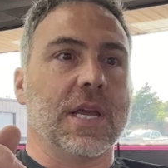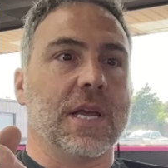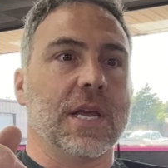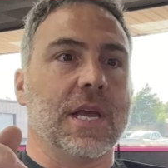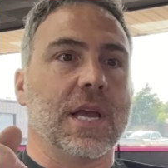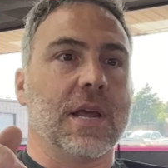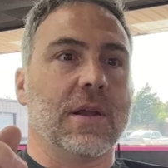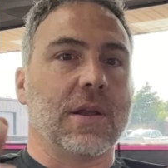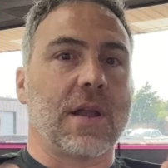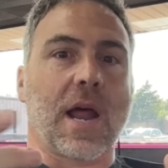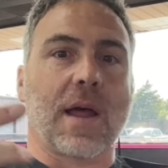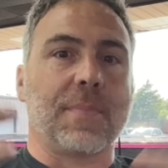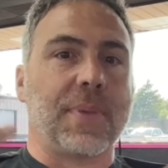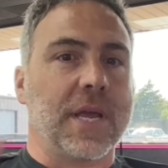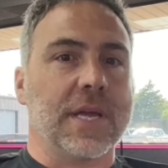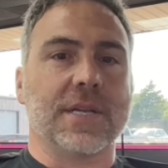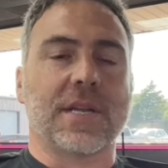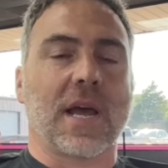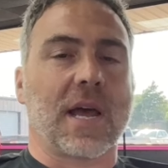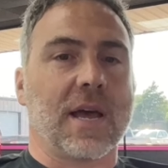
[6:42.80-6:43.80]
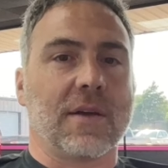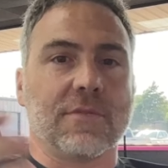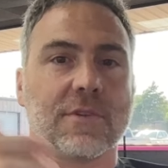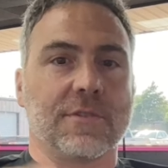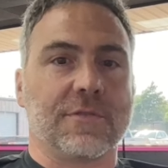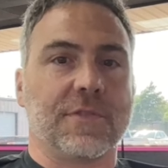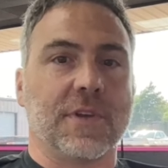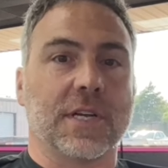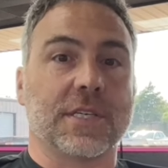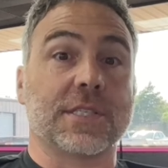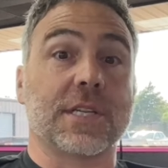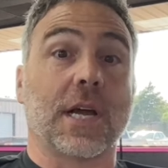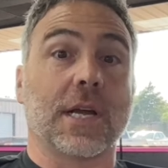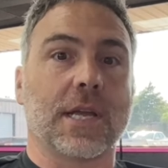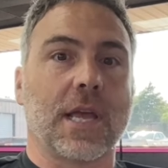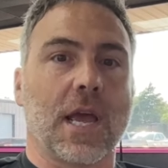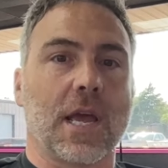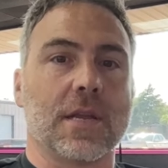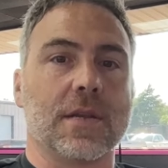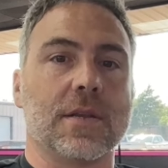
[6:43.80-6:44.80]
and I paid to have it fixed
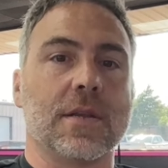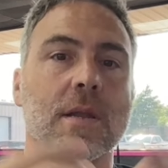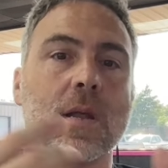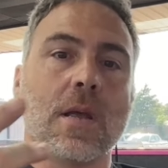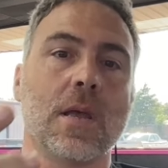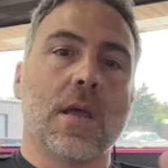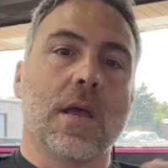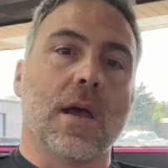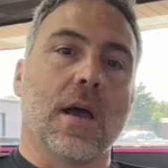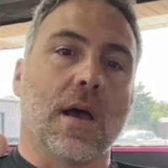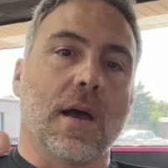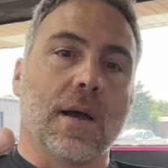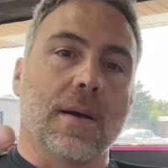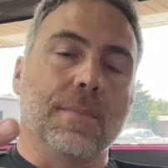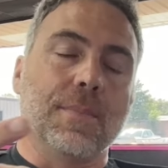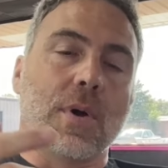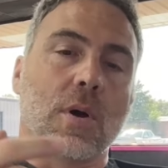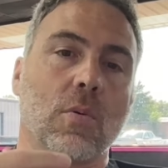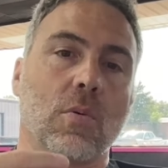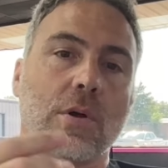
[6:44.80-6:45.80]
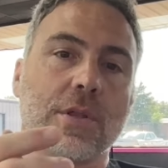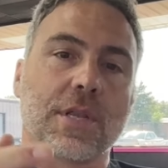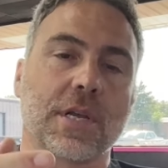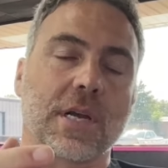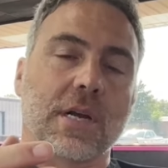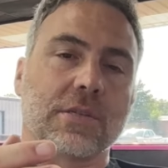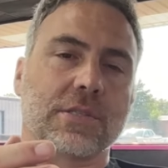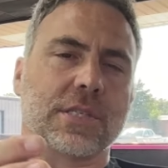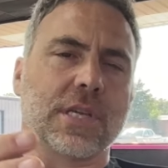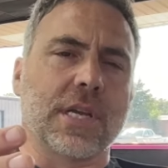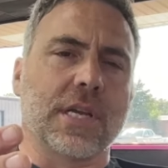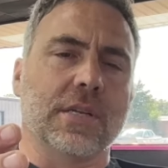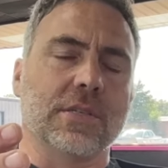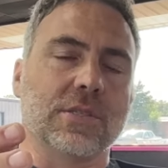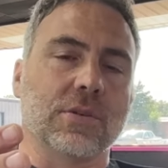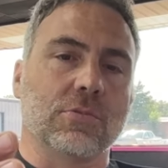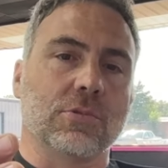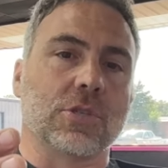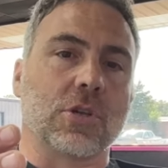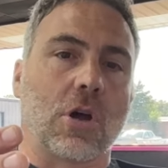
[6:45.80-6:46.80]
again, but one thing I'll say
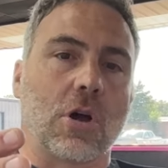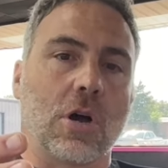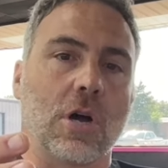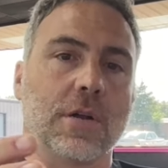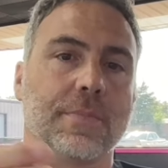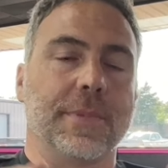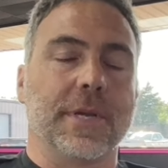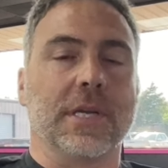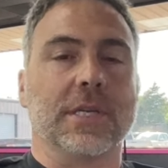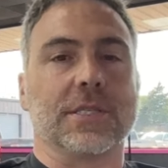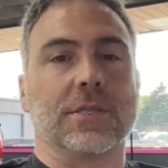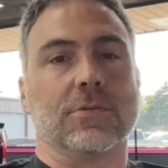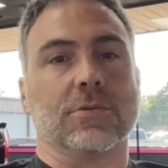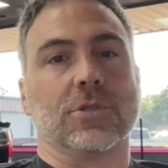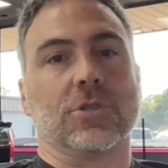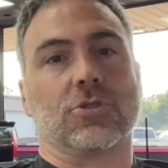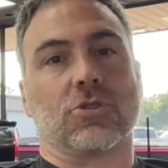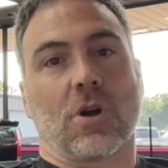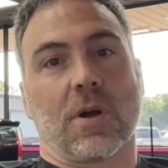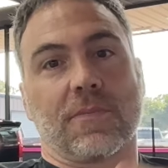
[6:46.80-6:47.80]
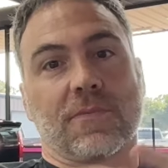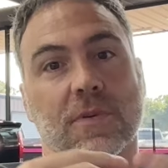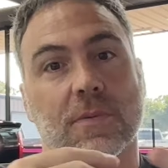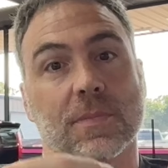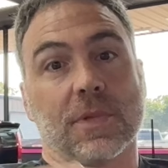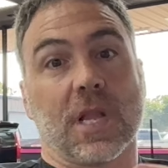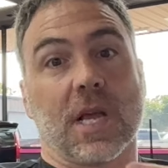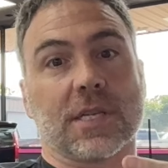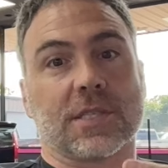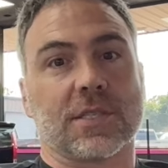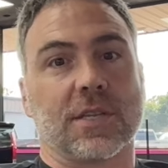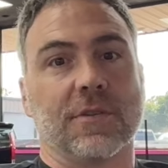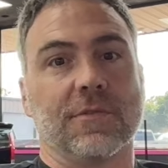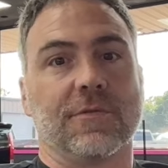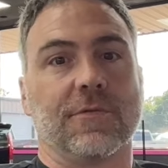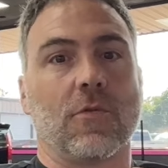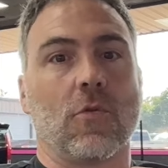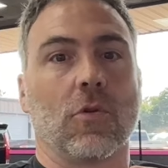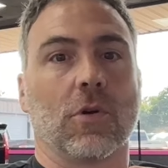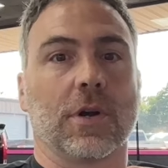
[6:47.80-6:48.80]
is it was odd because it was dropped from less than
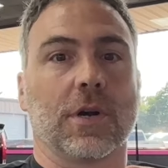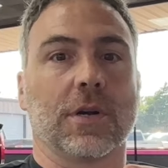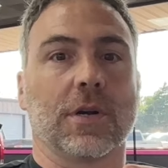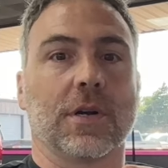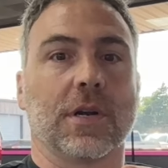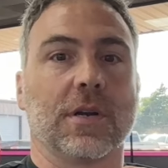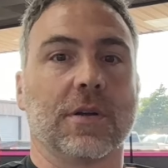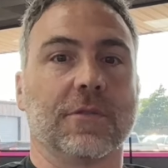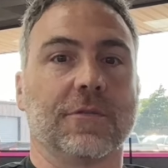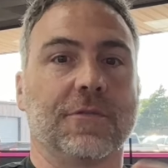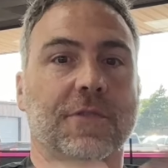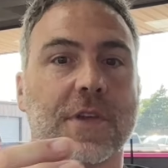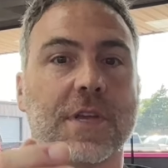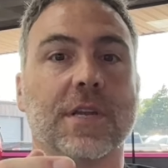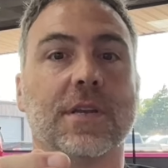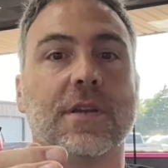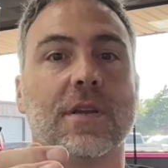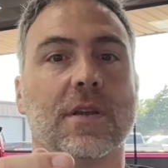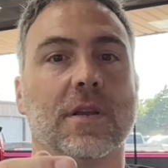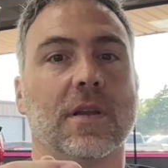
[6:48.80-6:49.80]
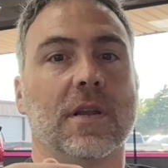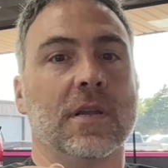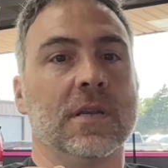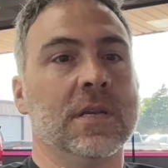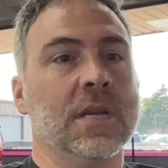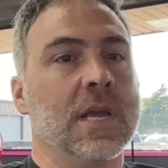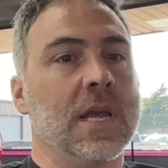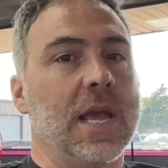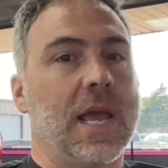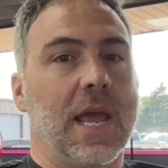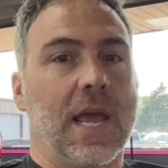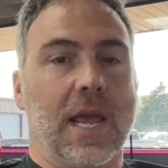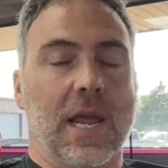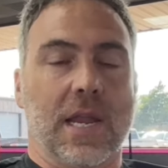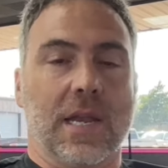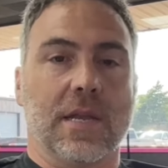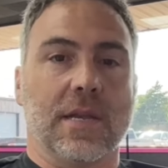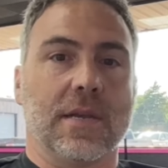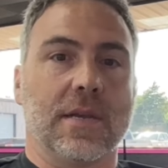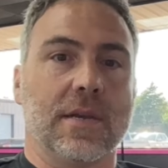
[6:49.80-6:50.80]
4 feet,
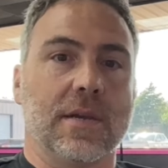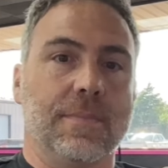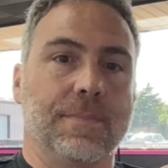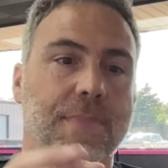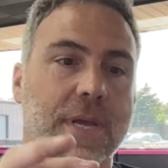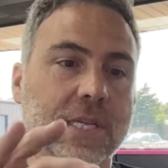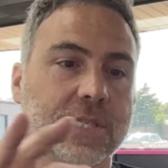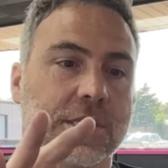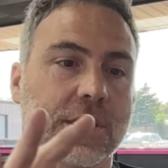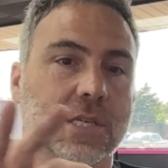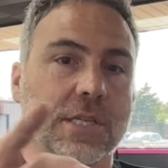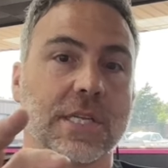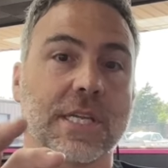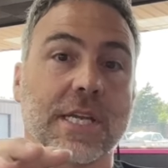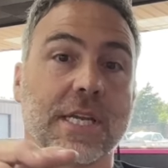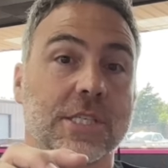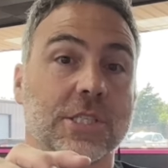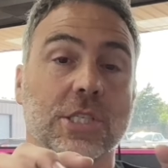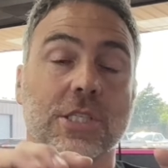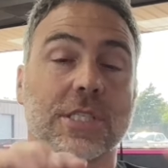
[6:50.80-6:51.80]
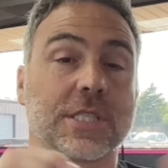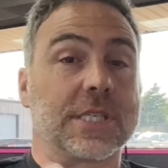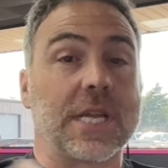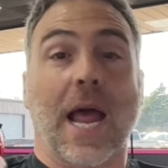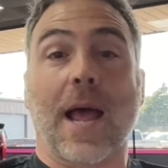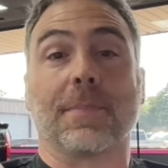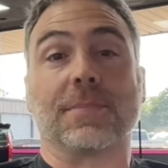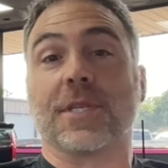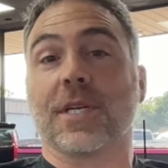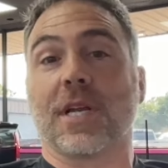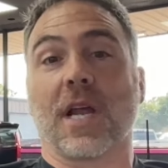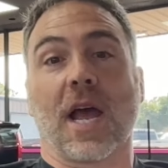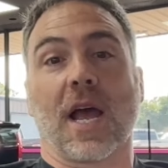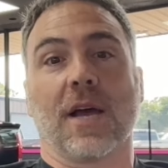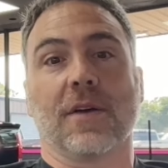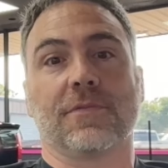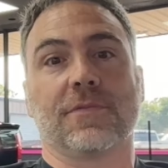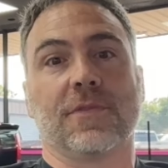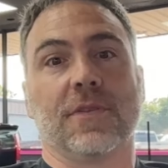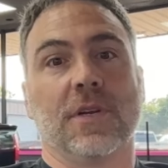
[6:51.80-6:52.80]
and basically it just snapped in
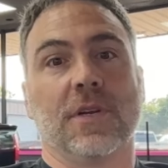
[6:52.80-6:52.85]
half.